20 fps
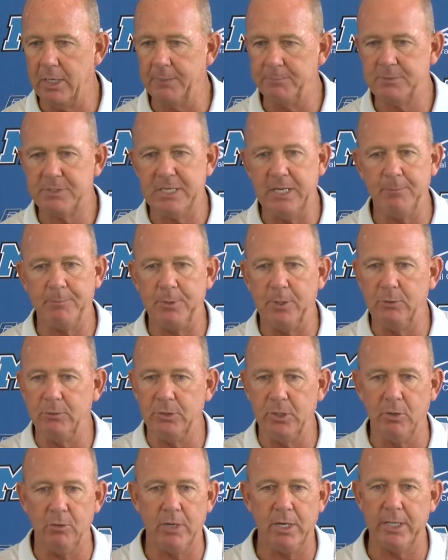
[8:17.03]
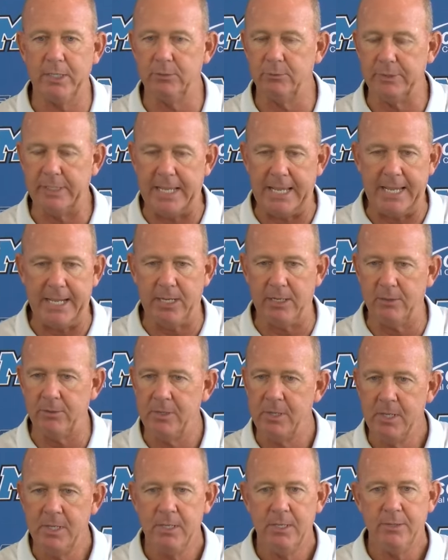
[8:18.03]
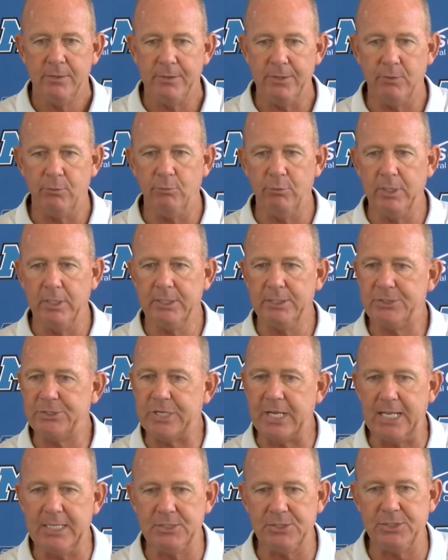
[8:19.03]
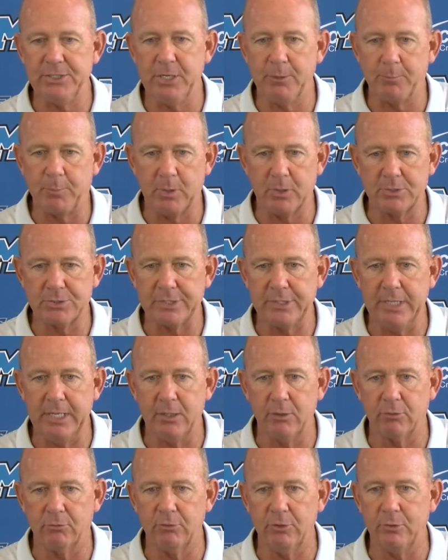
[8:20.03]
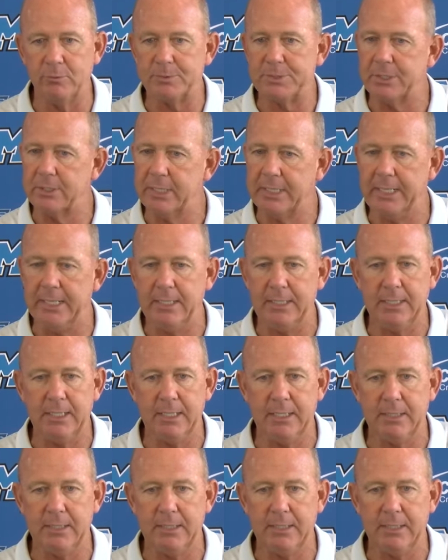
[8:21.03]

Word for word: up tempo, no huddle. Now they're really changing their personnel groups. They're getting